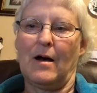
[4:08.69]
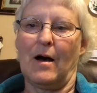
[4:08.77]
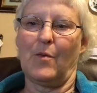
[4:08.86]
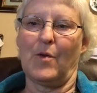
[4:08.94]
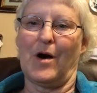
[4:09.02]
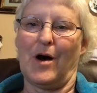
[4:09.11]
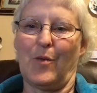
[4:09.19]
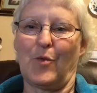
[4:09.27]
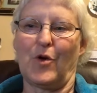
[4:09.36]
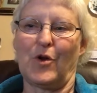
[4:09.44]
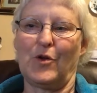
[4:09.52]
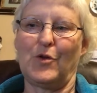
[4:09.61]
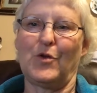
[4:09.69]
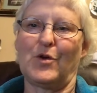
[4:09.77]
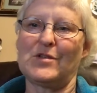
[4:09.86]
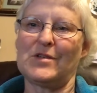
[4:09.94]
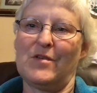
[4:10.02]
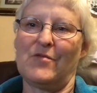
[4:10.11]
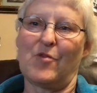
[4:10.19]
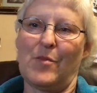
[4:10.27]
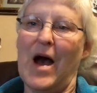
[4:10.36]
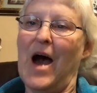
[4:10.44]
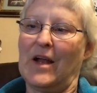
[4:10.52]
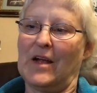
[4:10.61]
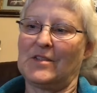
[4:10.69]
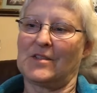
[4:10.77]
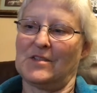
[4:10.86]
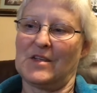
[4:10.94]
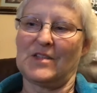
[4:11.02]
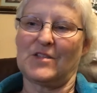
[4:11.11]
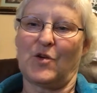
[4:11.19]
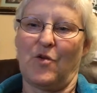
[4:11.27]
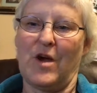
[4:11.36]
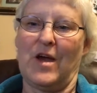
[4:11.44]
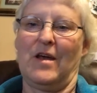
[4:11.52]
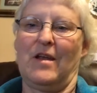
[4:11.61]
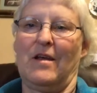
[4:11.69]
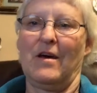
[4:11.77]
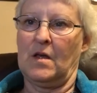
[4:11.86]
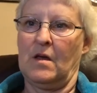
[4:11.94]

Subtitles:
I'm going to do Nursing Informatics because that's great.